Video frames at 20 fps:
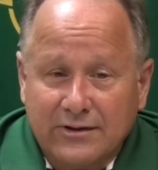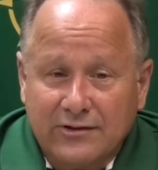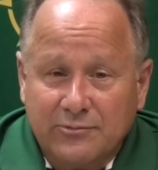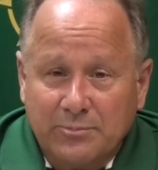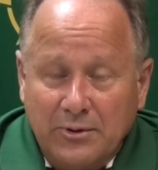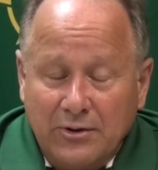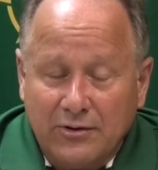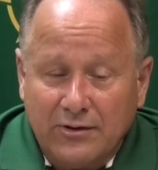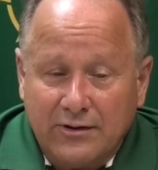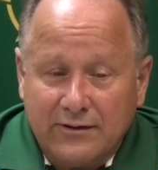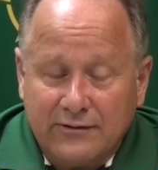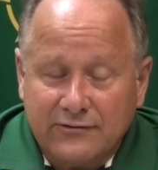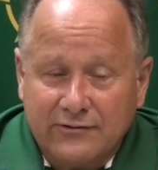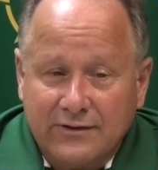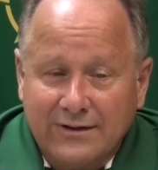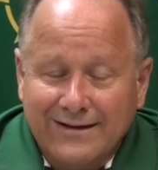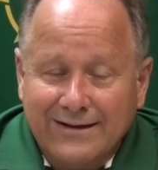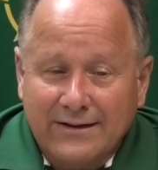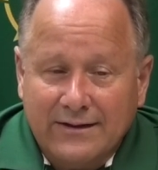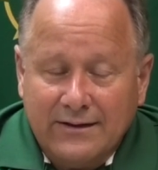experience.
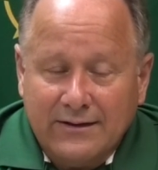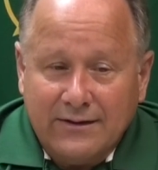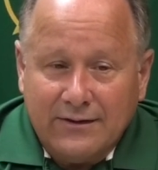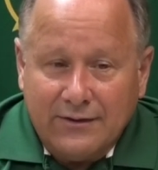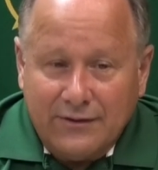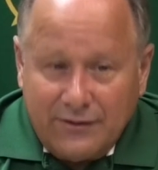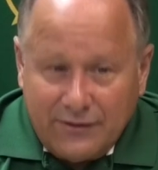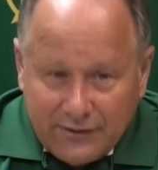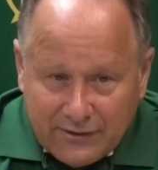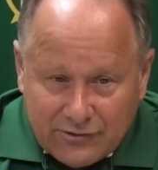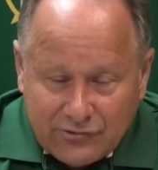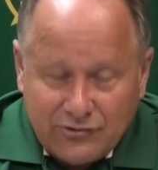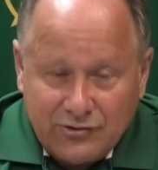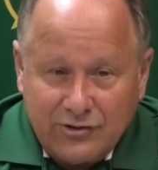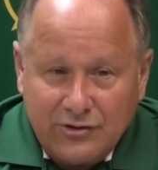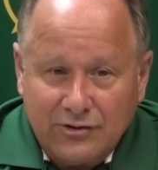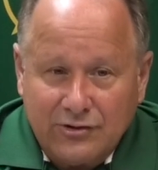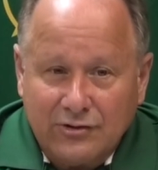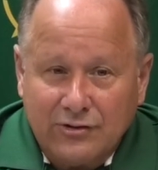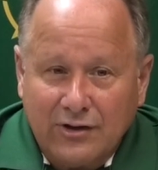This
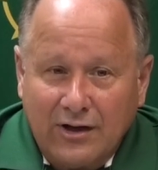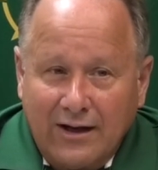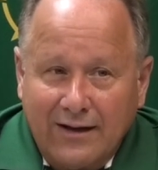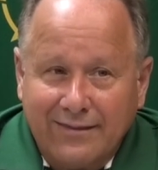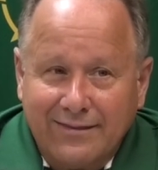year, I